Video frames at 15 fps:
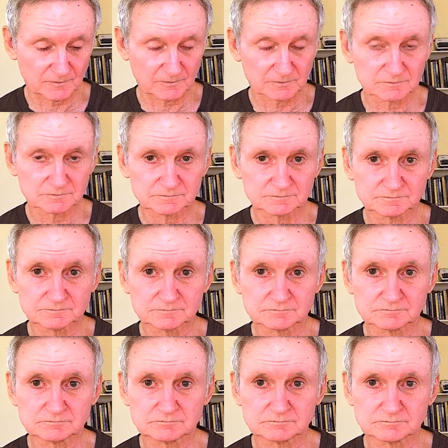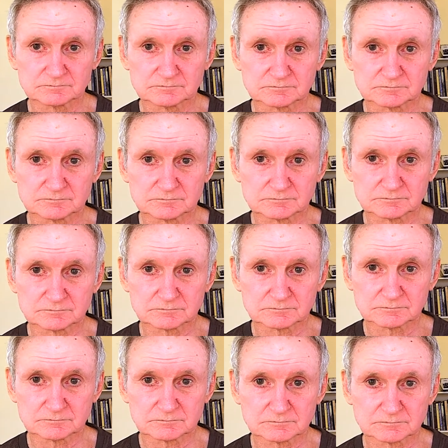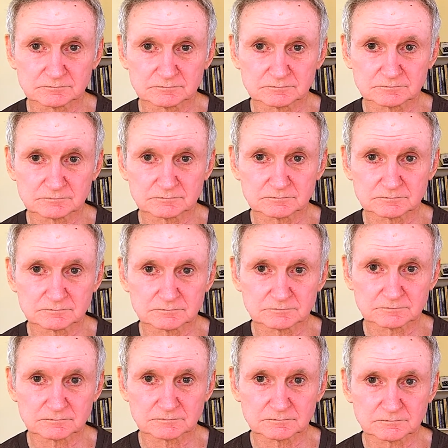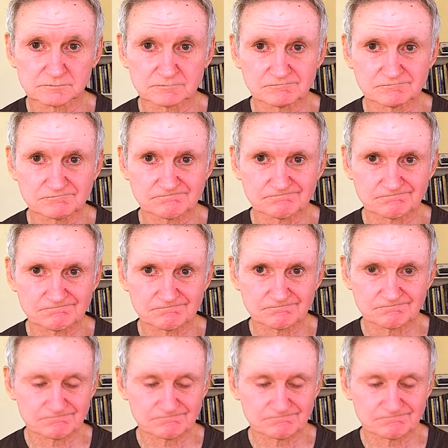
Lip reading: Nothing is said.